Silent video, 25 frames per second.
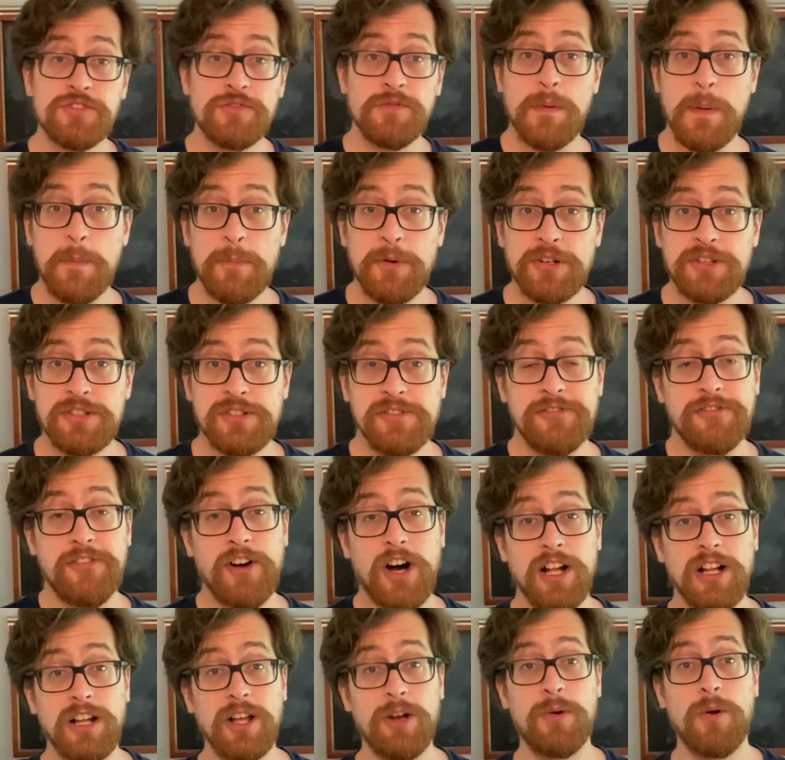remember to
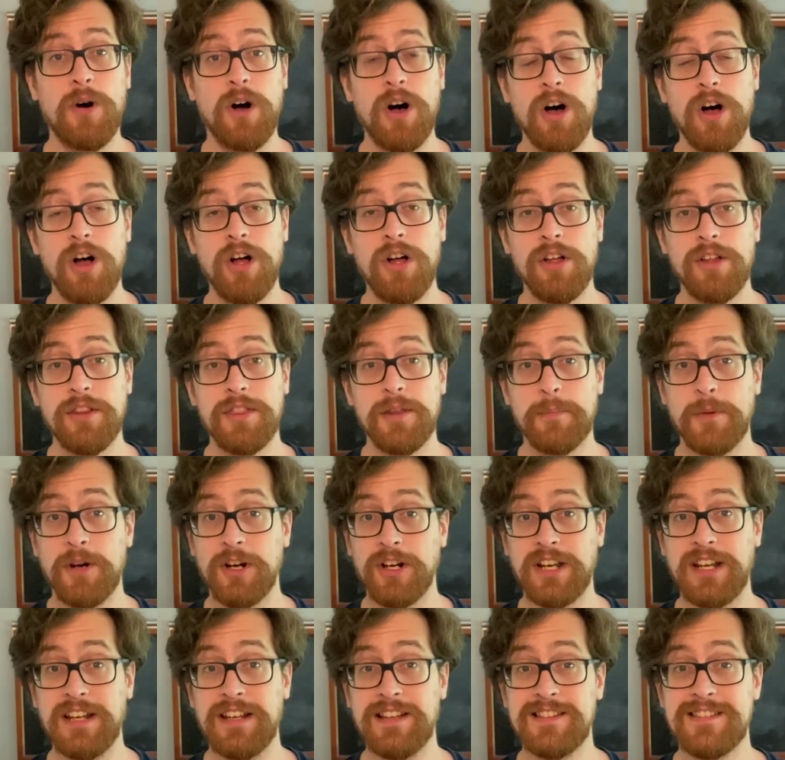follow all the
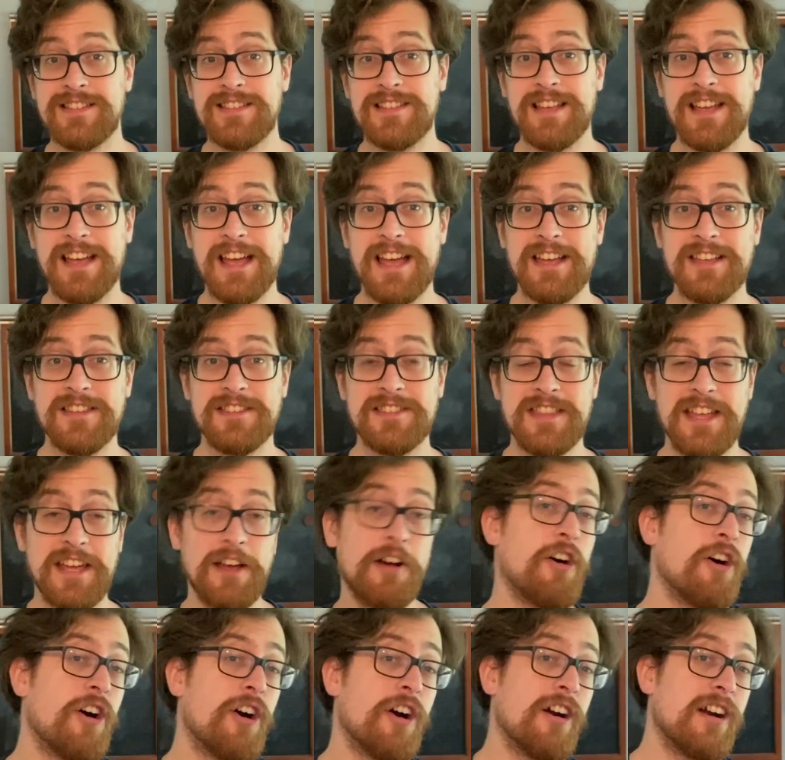markings as they
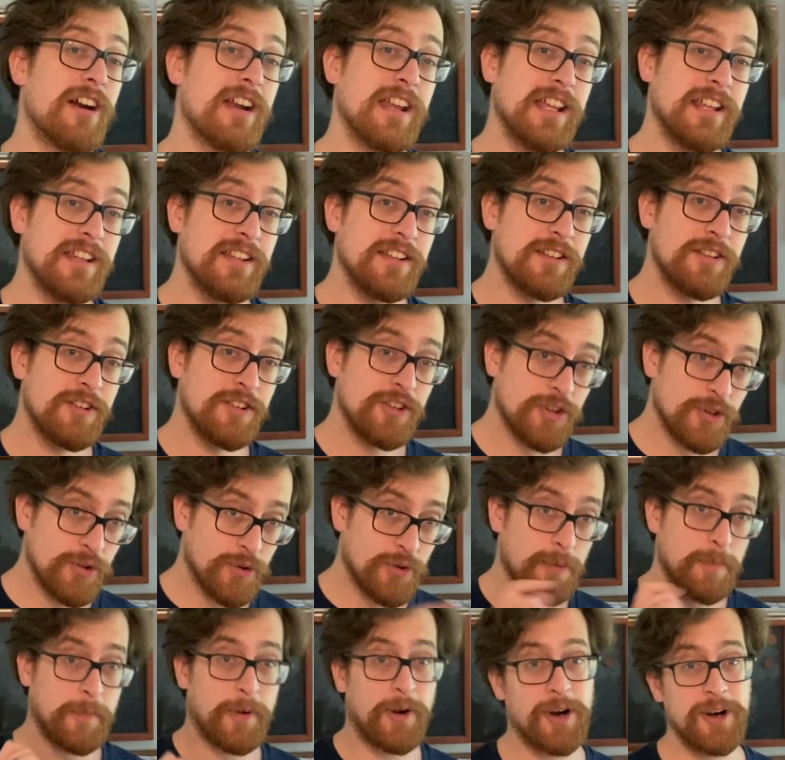are in
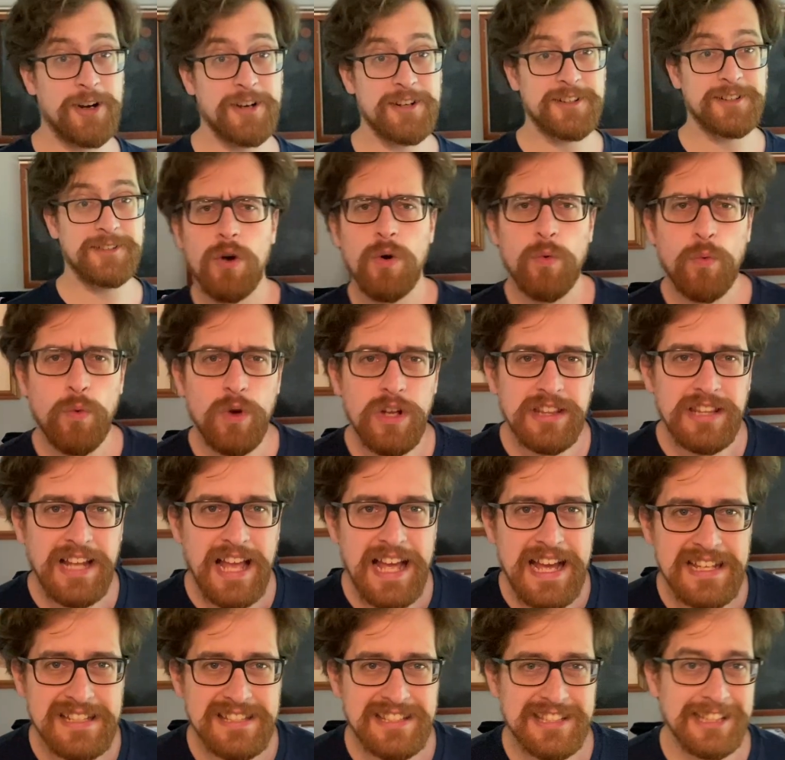your part. One
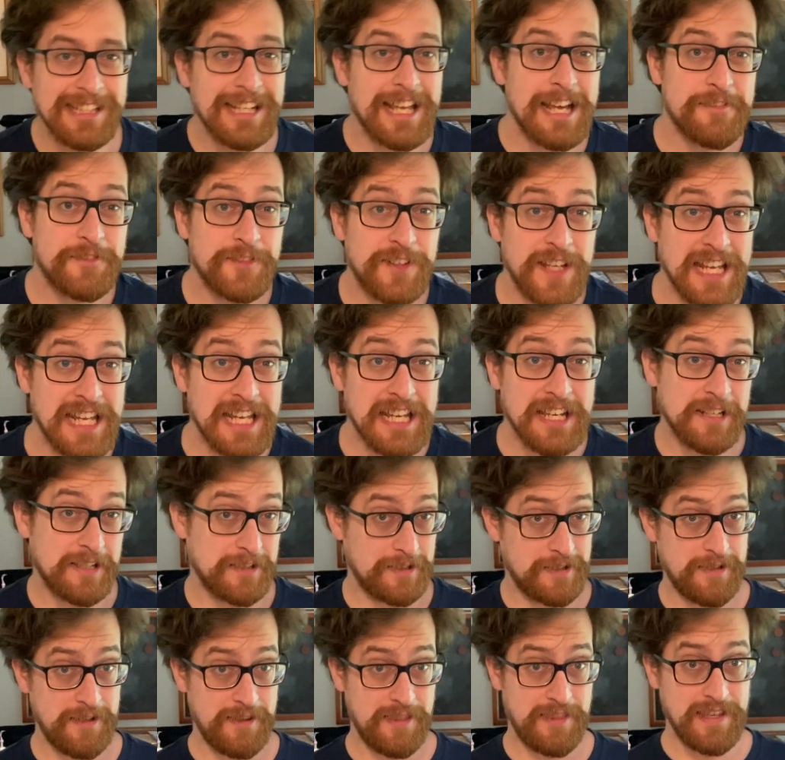last left hand
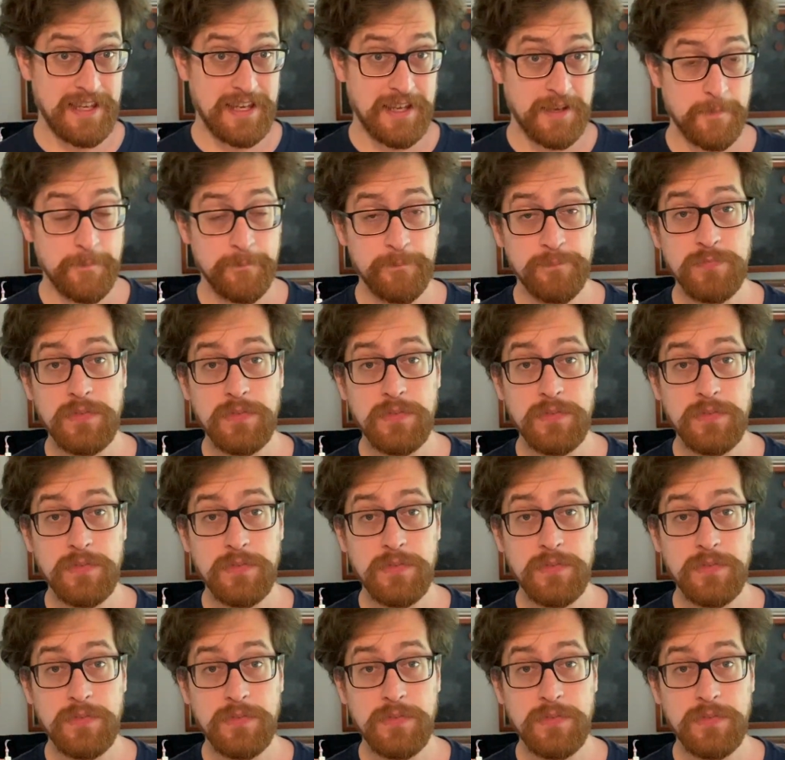thing.